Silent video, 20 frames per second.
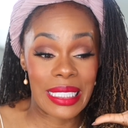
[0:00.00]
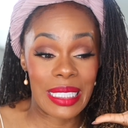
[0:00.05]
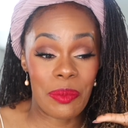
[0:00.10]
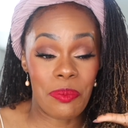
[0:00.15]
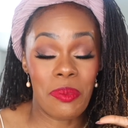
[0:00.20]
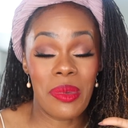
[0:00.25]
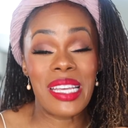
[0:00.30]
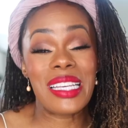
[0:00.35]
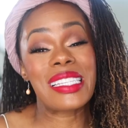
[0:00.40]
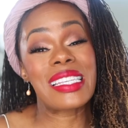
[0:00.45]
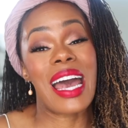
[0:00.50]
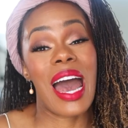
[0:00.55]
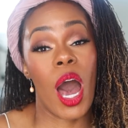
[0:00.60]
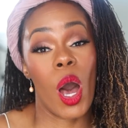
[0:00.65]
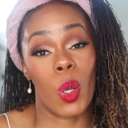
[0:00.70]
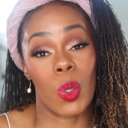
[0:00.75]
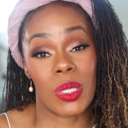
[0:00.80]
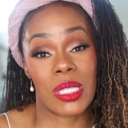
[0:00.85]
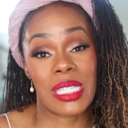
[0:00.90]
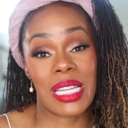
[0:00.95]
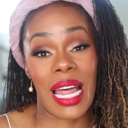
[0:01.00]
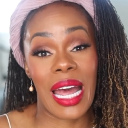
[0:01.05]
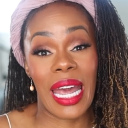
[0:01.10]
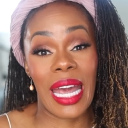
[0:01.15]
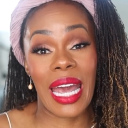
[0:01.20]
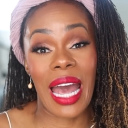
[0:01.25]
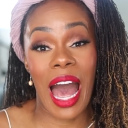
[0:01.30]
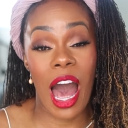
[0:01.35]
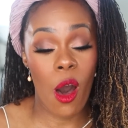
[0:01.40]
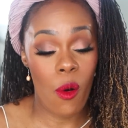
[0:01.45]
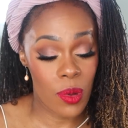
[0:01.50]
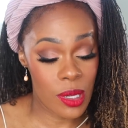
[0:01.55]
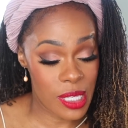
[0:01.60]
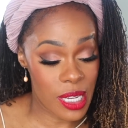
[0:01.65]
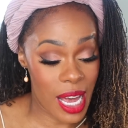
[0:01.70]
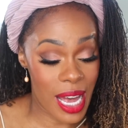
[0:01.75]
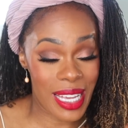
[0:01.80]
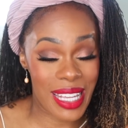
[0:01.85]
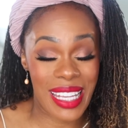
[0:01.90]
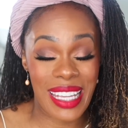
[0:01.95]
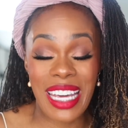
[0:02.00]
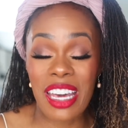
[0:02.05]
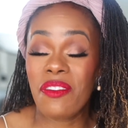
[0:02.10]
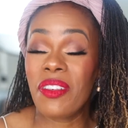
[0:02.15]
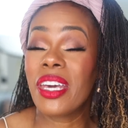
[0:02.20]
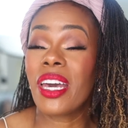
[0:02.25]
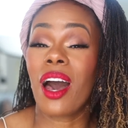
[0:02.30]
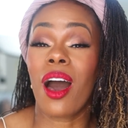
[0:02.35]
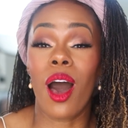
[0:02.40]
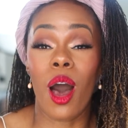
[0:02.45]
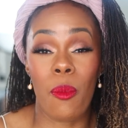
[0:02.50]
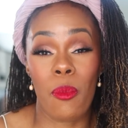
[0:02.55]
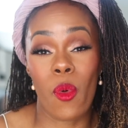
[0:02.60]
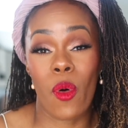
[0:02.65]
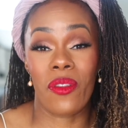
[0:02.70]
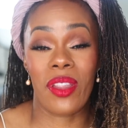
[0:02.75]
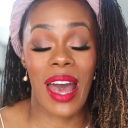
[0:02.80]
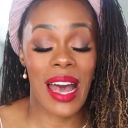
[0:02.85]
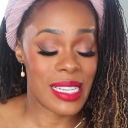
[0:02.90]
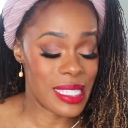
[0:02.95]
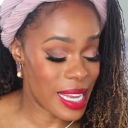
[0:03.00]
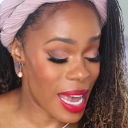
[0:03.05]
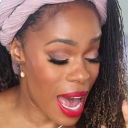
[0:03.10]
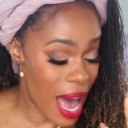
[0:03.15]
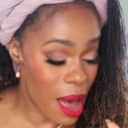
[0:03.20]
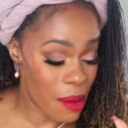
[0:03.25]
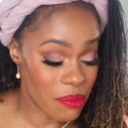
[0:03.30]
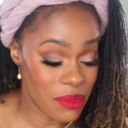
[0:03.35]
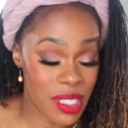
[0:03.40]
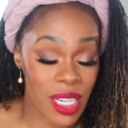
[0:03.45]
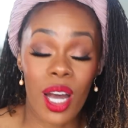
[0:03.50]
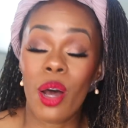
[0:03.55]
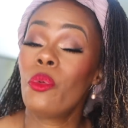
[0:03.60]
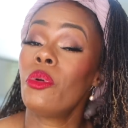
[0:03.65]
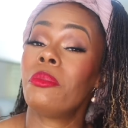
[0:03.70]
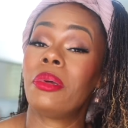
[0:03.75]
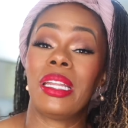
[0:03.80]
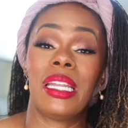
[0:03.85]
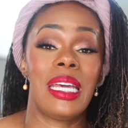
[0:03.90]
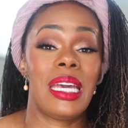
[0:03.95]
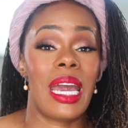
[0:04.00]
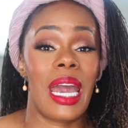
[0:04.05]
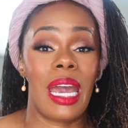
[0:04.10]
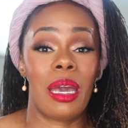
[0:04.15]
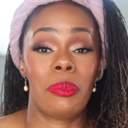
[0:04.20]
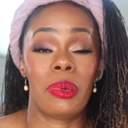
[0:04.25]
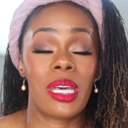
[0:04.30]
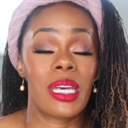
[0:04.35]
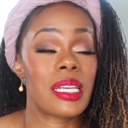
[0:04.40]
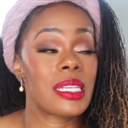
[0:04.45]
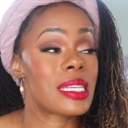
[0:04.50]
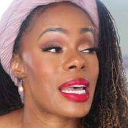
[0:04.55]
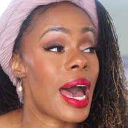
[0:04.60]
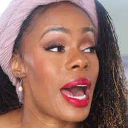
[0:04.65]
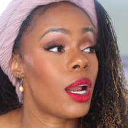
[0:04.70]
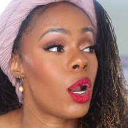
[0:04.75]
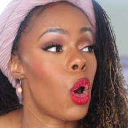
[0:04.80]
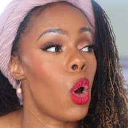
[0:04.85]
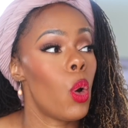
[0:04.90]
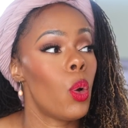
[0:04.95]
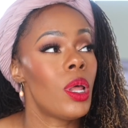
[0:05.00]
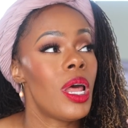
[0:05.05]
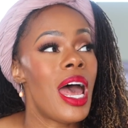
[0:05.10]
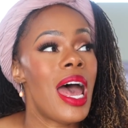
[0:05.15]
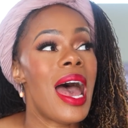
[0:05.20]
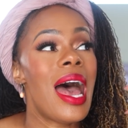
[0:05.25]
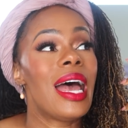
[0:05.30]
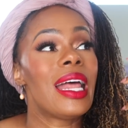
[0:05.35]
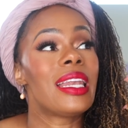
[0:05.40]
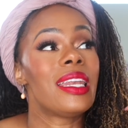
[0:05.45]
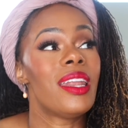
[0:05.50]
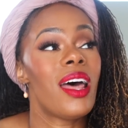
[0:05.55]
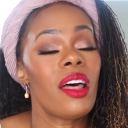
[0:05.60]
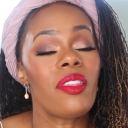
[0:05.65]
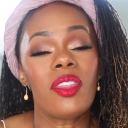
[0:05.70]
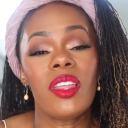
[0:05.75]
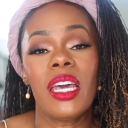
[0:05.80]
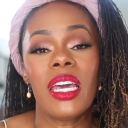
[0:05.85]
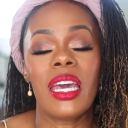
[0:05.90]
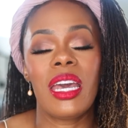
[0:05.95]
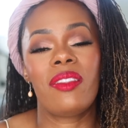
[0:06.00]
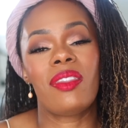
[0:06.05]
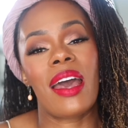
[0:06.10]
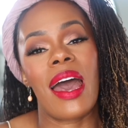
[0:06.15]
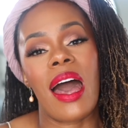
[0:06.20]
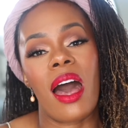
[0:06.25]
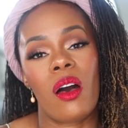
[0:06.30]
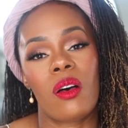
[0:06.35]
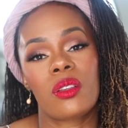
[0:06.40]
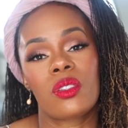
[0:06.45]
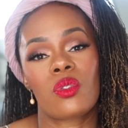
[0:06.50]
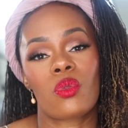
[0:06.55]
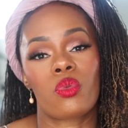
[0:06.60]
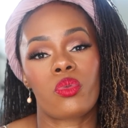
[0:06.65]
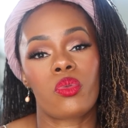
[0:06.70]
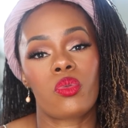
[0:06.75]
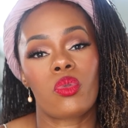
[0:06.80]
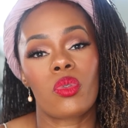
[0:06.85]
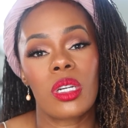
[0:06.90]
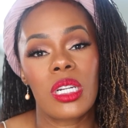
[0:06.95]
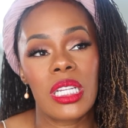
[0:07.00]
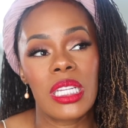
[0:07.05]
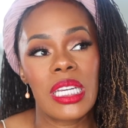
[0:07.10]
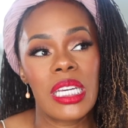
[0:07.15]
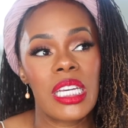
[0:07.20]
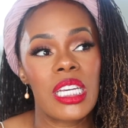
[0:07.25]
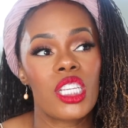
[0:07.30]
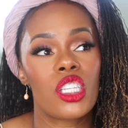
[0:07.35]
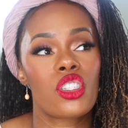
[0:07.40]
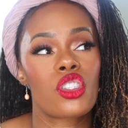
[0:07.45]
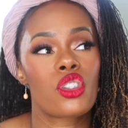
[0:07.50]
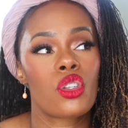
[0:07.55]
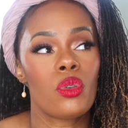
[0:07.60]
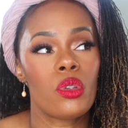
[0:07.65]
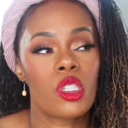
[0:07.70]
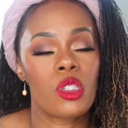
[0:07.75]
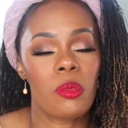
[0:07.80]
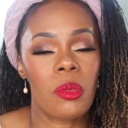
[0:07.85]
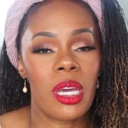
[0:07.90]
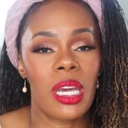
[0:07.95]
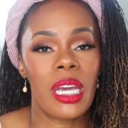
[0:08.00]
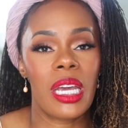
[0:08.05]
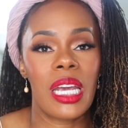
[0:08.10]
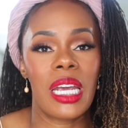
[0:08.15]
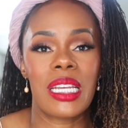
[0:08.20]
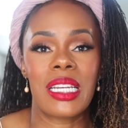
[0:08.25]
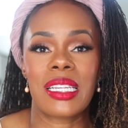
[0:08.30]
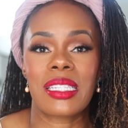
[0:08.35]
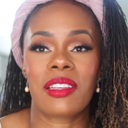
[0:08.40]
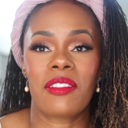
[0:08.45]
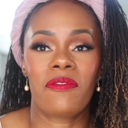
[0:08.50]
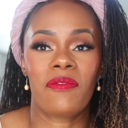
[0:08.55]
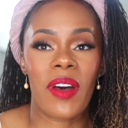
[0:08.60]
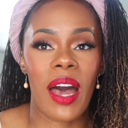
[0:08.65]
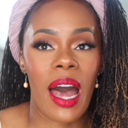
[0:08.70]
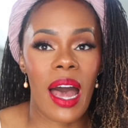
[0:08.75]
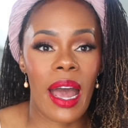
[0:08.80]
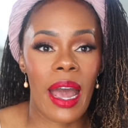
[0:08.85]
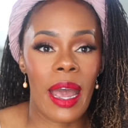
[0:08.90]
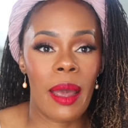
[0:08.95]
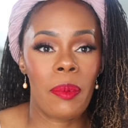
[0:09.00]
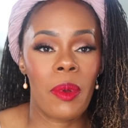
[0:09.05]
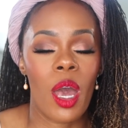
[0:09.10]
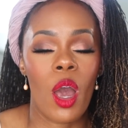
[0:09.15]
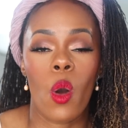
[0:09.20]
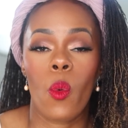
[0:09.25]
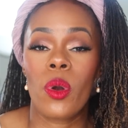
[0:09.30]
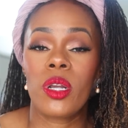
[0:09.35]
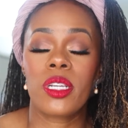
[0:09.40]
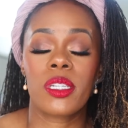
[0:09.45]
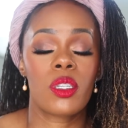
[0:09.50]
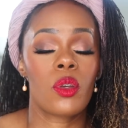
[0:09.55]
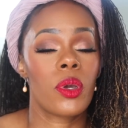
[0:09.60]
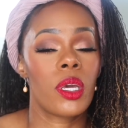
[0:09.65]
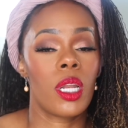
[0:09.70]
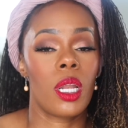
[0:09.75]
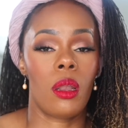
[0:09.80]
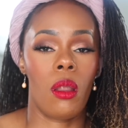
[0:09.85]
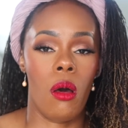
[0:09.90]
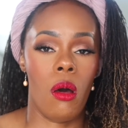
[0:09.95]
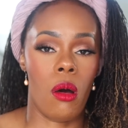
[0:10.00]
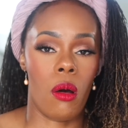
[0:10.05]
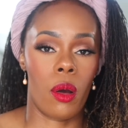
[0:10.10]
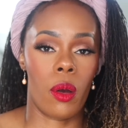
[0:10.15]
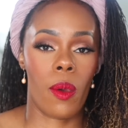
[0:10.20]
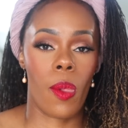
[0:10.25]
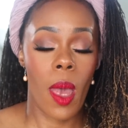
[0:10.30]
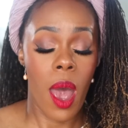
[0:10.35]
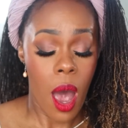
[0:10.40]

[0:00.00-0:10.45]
Miss House. Like I was giving up on it. I said, I'm done with BDK because nothing in the house really suits me. It doesn't vibe. We just don't get along.